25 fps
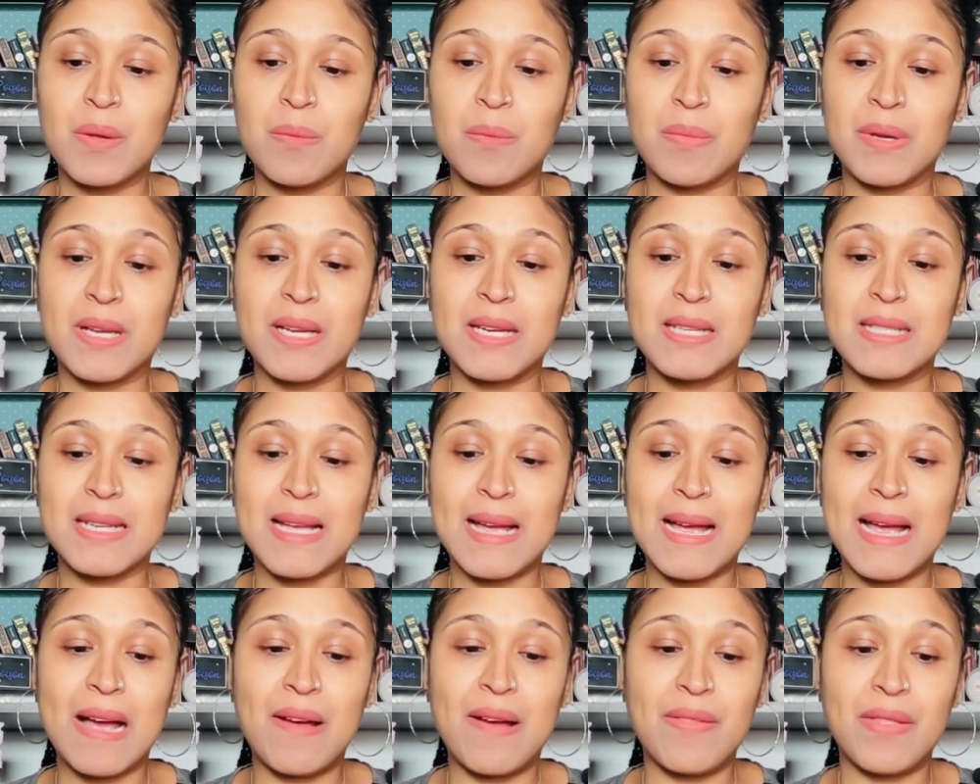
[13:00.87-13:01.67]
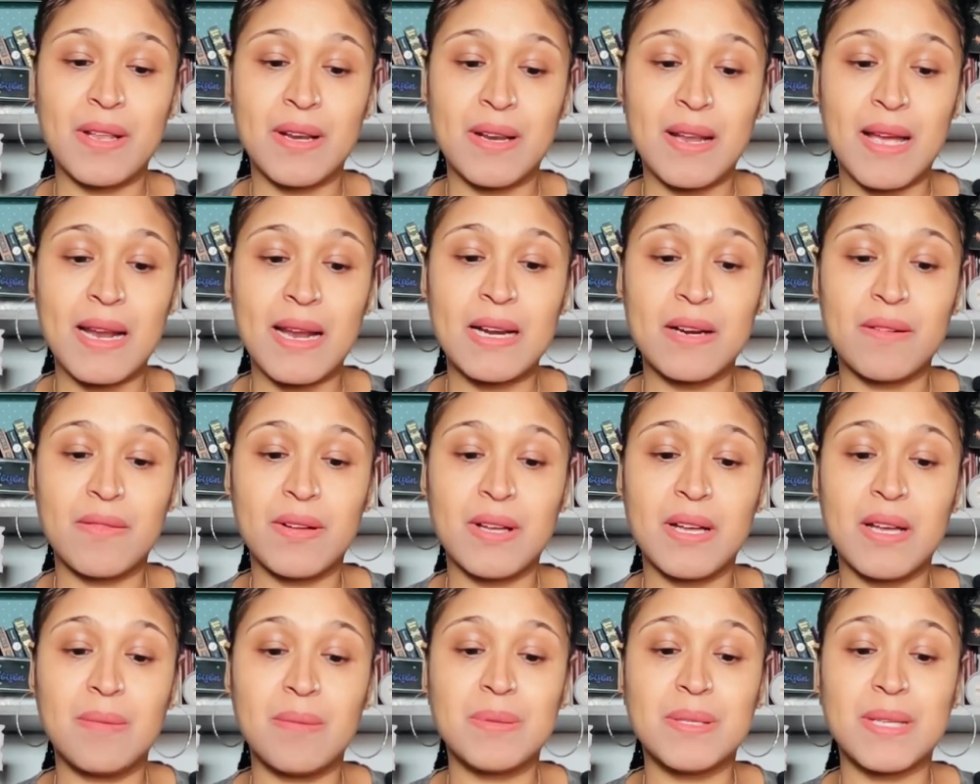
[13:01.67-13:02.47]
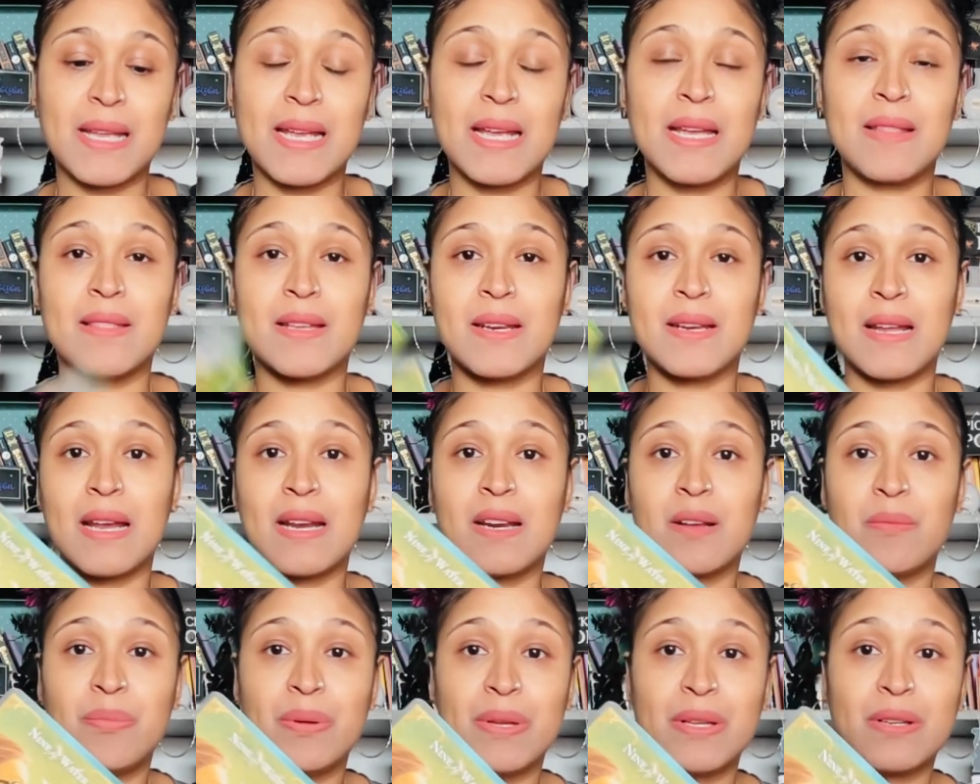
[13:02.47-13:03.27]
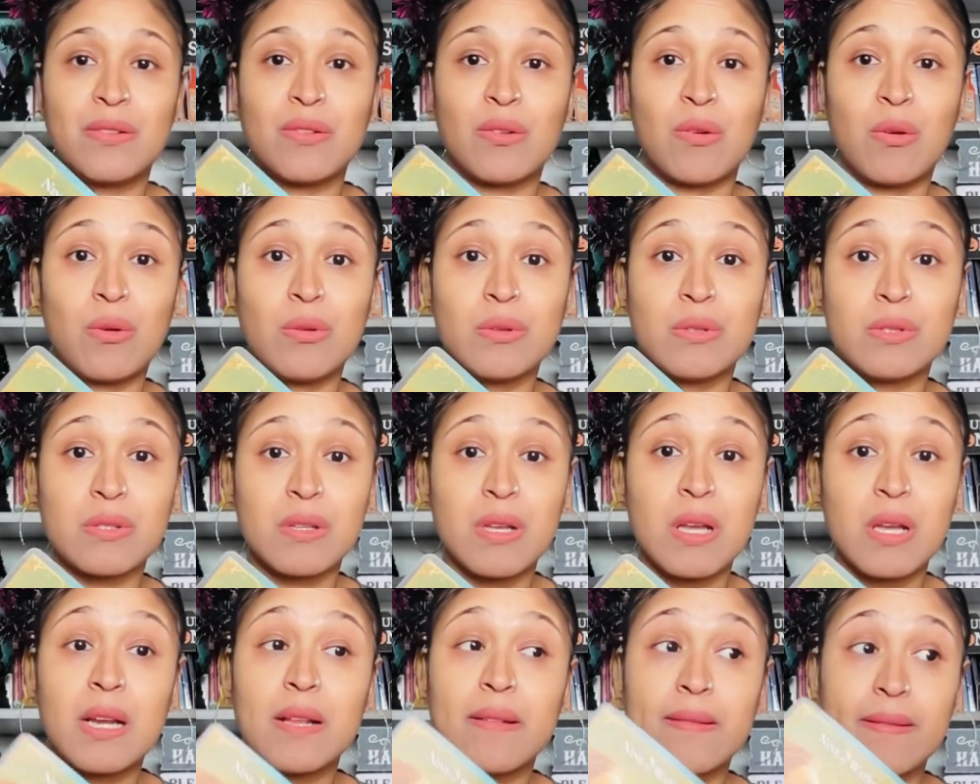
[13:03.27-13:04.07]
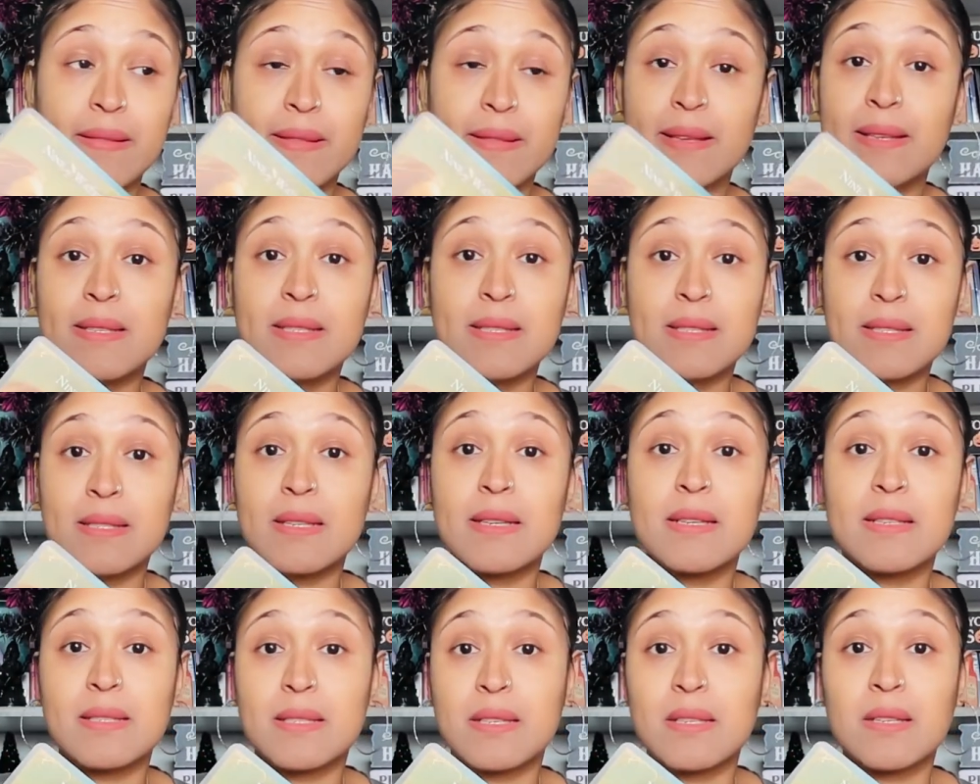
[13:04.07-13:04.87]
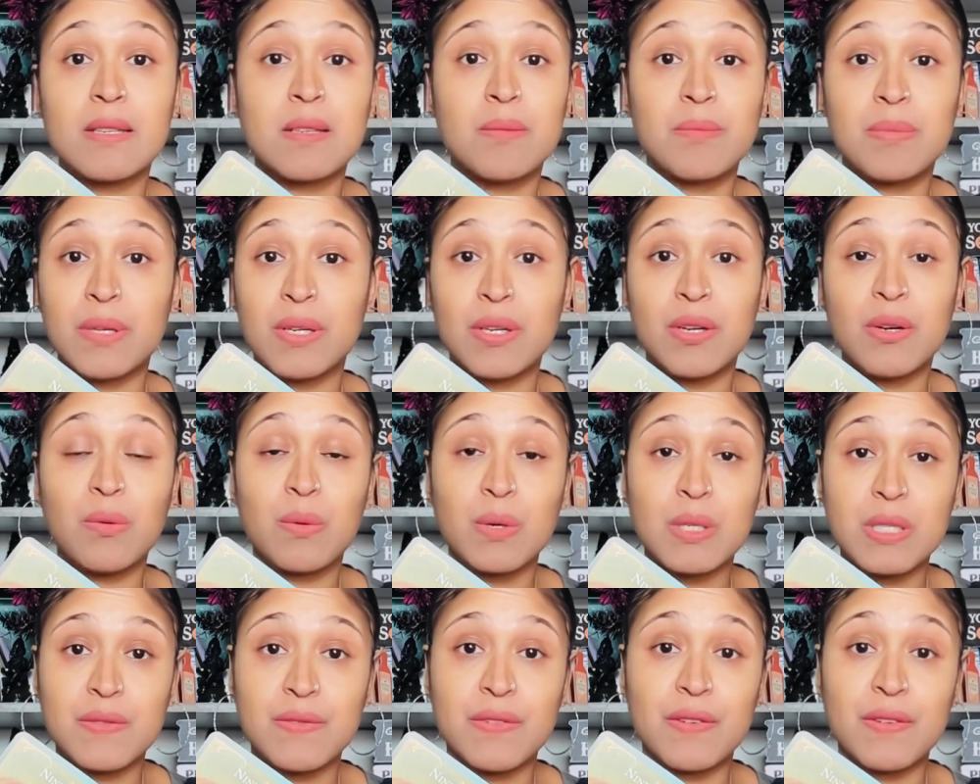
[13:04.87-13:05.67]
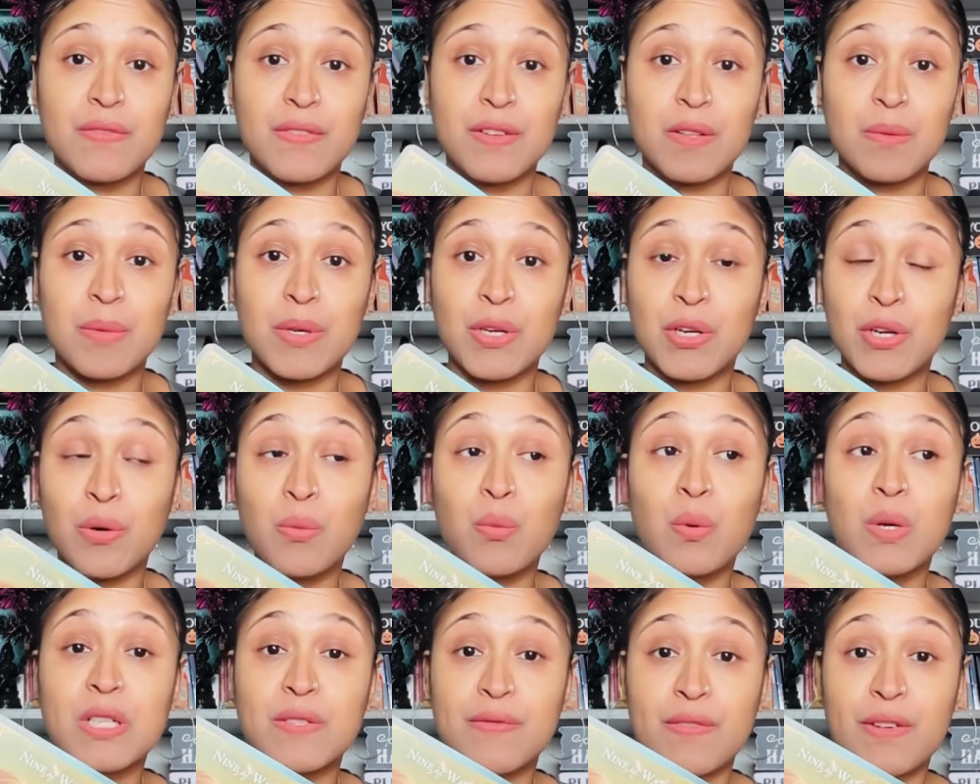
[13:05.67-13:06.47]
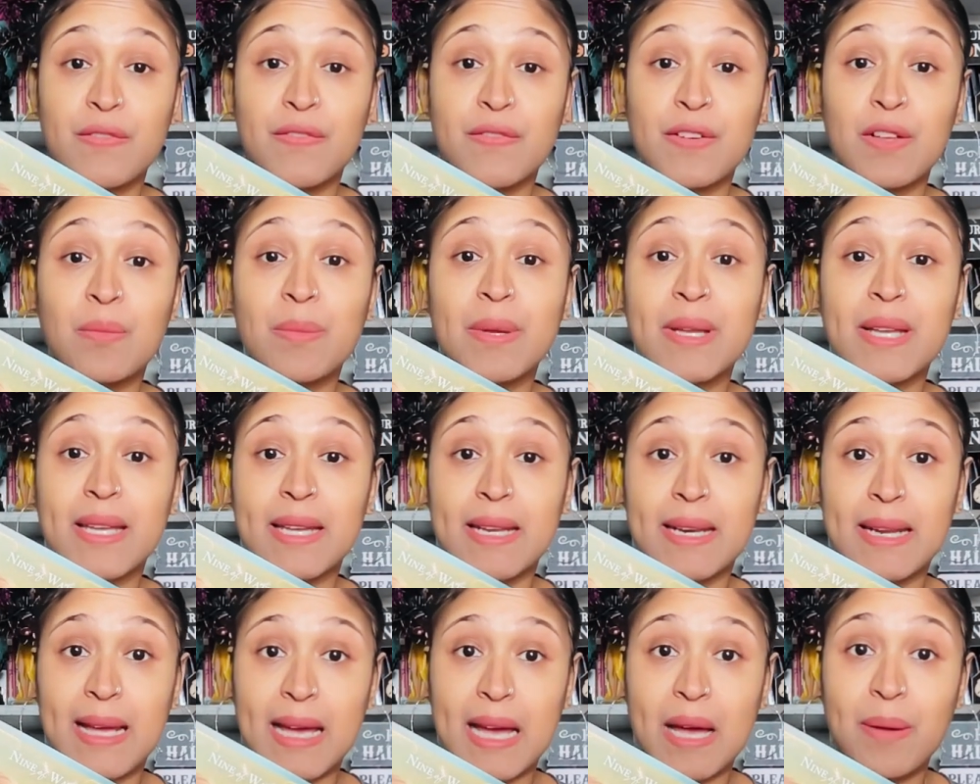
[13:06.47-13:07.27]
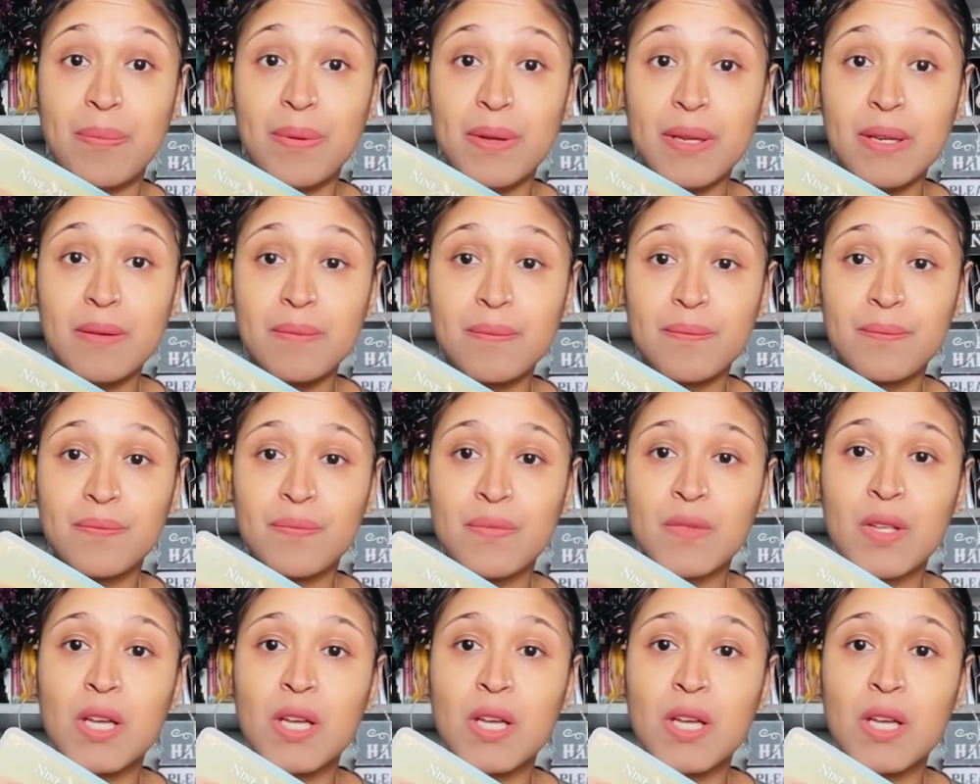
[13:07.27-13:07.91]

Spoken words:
Because I have the Nine of Cups and the Nine of Pentacles. This is going to be your wish fulfillment. Your wish fulfillment can happen.